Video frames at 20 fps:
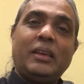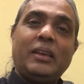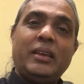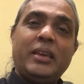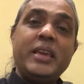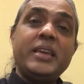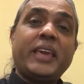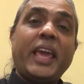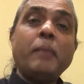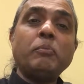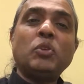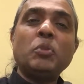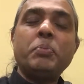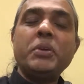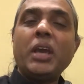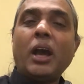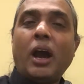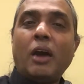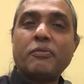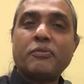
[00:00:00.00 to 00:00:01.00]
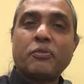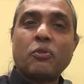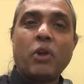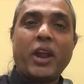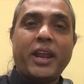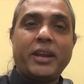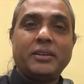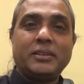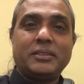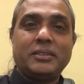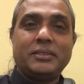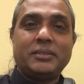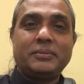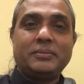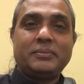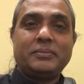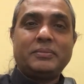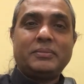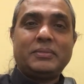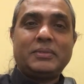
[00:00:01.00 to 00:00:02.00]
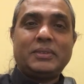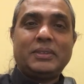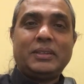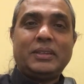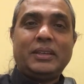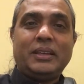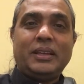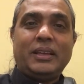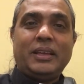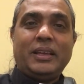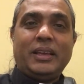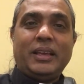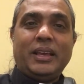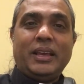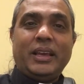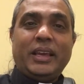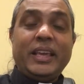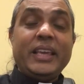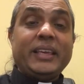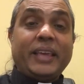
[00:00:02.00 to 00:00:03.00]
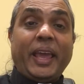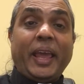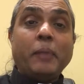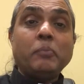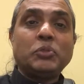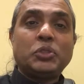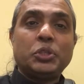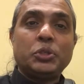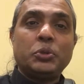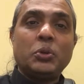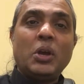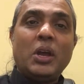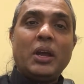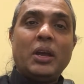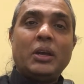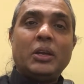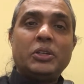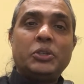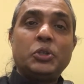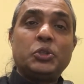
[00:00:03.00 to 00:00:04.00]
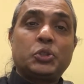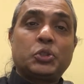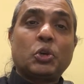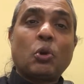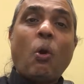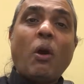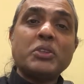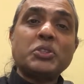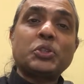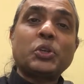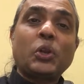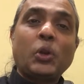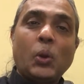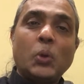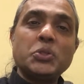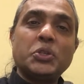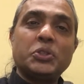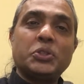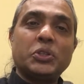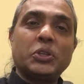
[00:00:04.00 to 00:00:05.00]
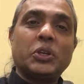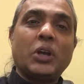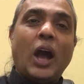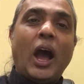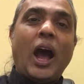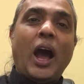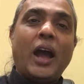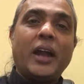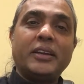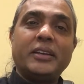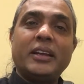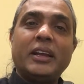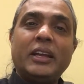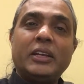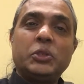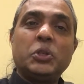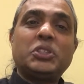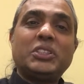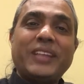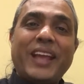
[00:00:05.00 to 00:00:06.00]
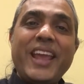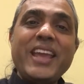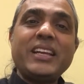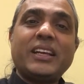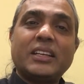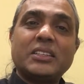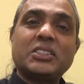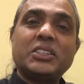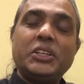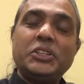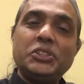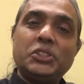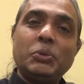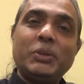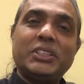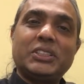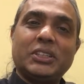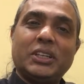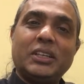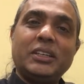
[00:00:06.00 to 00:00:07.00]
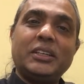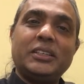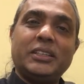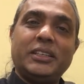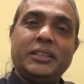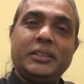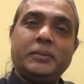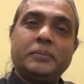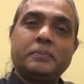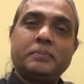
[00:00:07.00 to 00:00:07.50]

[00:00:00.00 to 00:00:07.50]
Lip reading: He came to be our friend. He came to draw us closer to God, to take us into eternity.